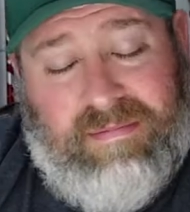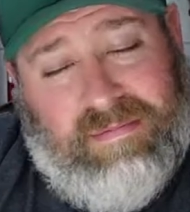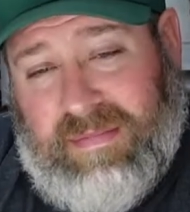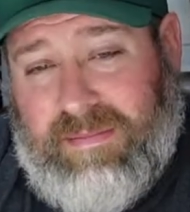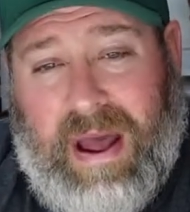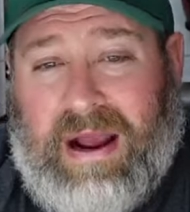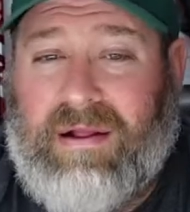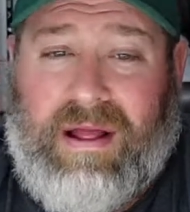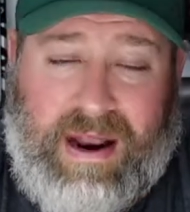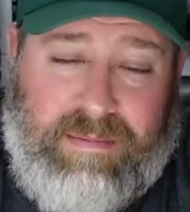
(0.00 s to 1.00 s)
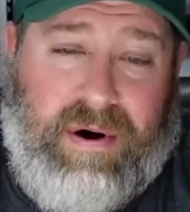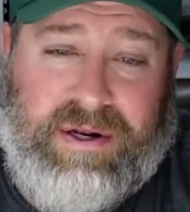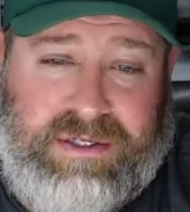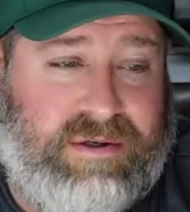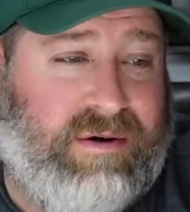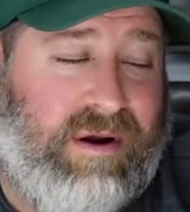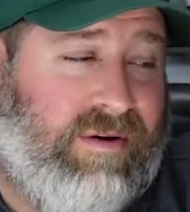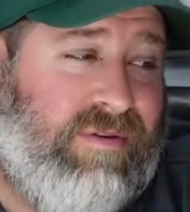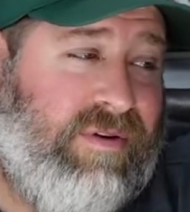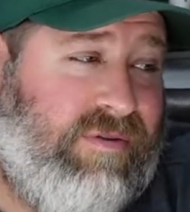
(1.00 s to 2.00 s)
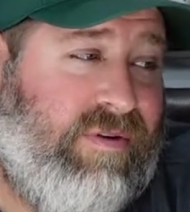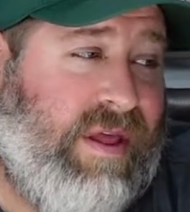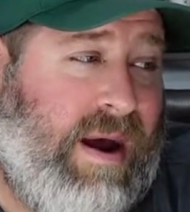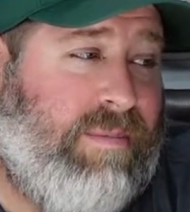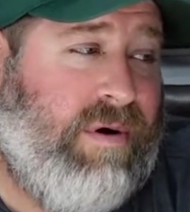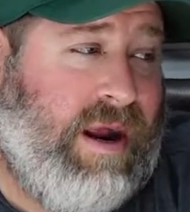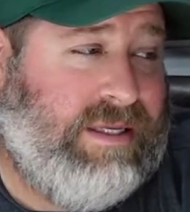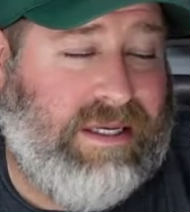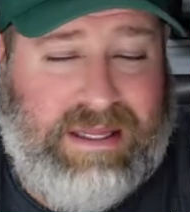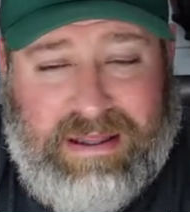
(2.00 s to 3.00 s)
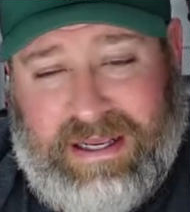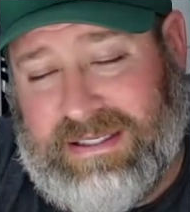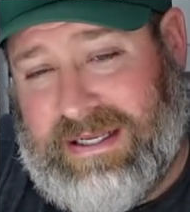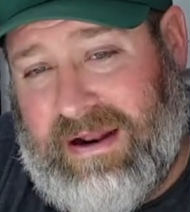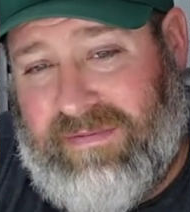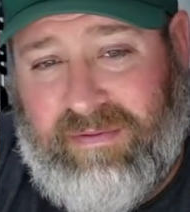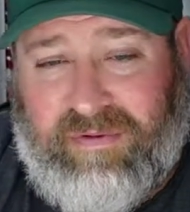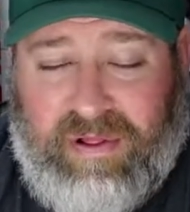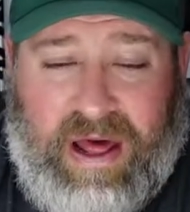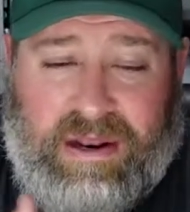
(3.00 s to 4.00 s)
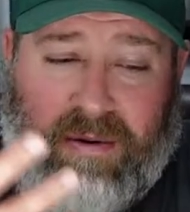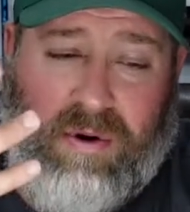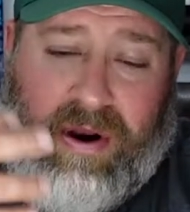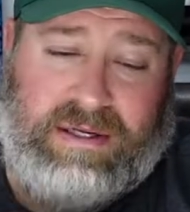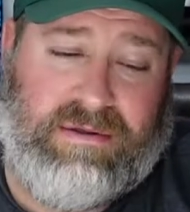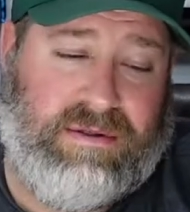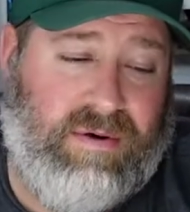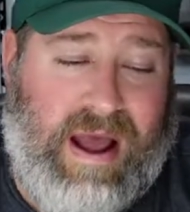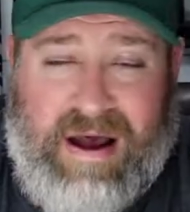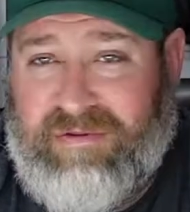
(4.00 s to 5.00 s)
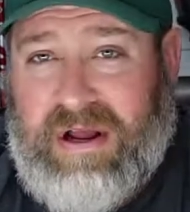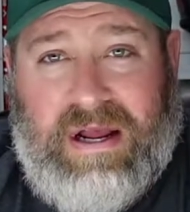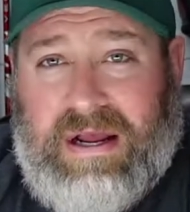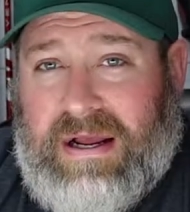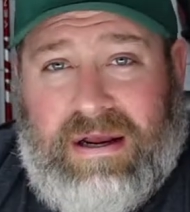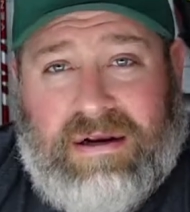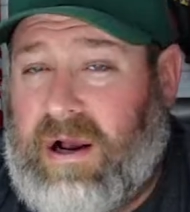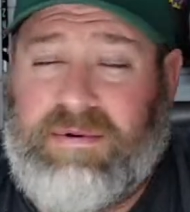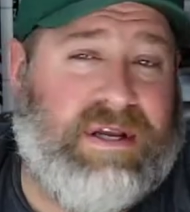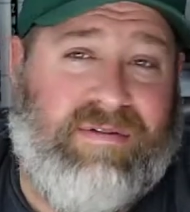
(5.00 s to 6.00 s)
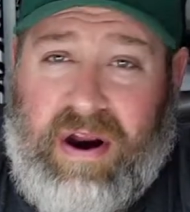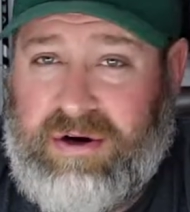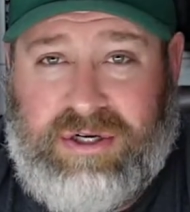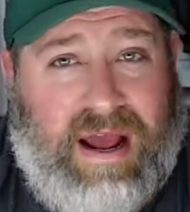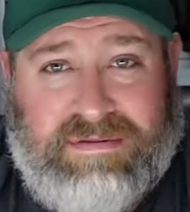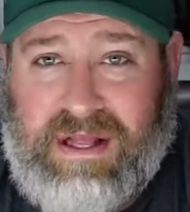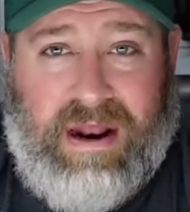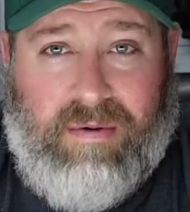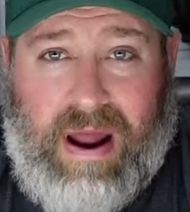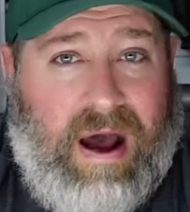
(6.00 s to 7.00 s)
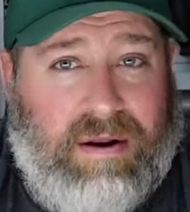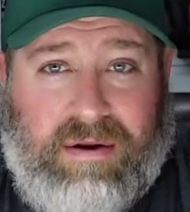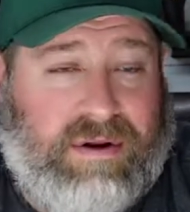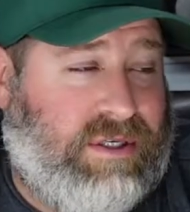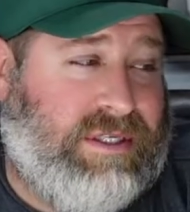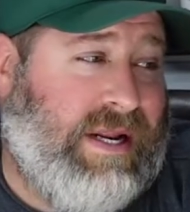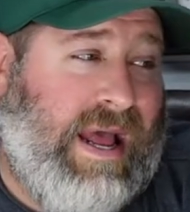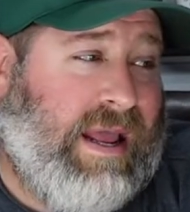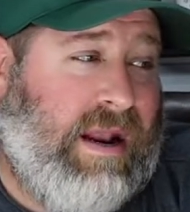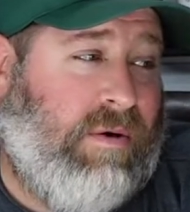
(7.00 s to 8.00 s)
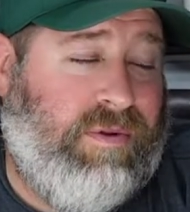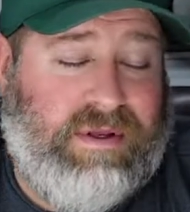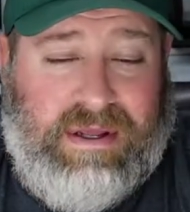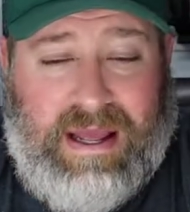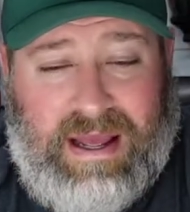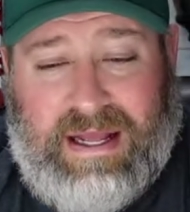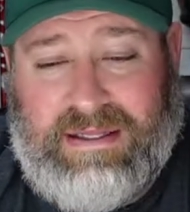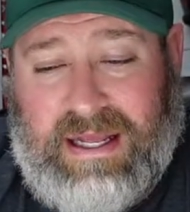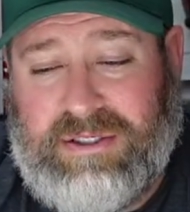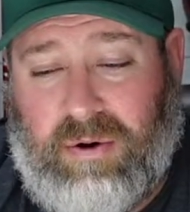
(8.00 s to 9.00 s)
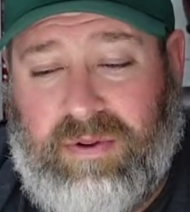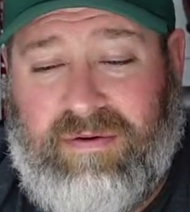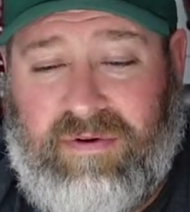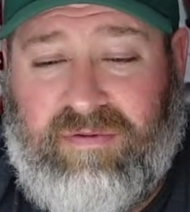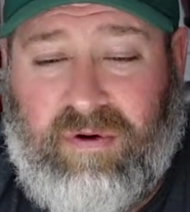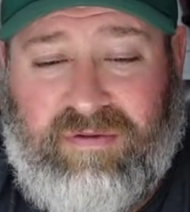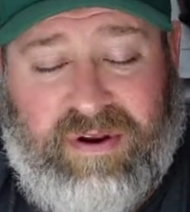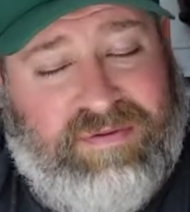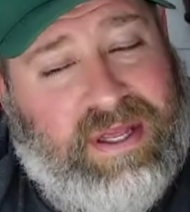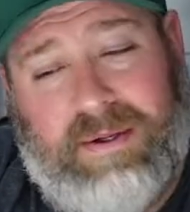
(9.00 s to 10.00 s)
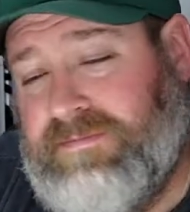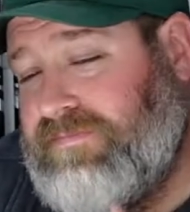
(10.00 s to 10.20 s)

They pack a lot of punch for that price. And then, like I said, for a lot of WRXers who have a couple set of iron shafts laying around and you can just snag heads only for $450,